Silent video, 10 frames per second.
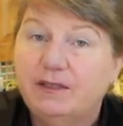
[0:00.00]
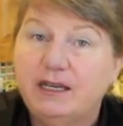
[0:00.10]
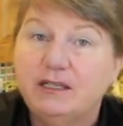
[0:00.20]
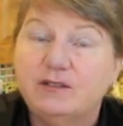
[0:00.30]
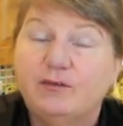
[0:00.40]

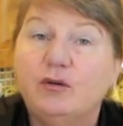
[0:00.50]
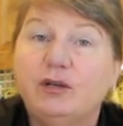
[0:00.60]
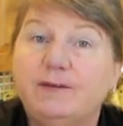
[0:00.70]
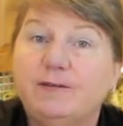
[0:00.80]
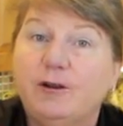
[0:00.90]
these
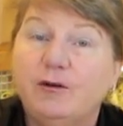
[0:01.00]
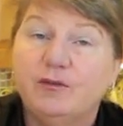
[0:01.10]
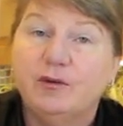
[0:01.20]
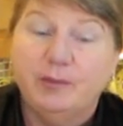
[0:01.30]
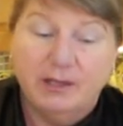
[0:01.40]
four-leaf
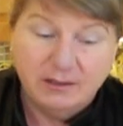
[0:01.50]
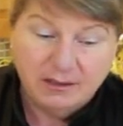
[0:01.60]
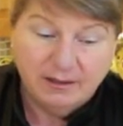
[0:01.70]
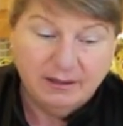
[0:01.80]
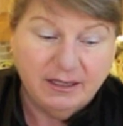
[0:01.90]
clover
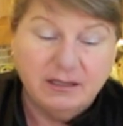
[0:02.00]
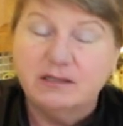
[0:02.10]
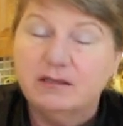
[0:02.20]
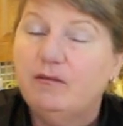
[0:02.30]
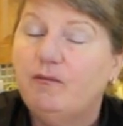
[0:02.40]
buns like
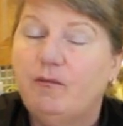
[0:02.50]
this,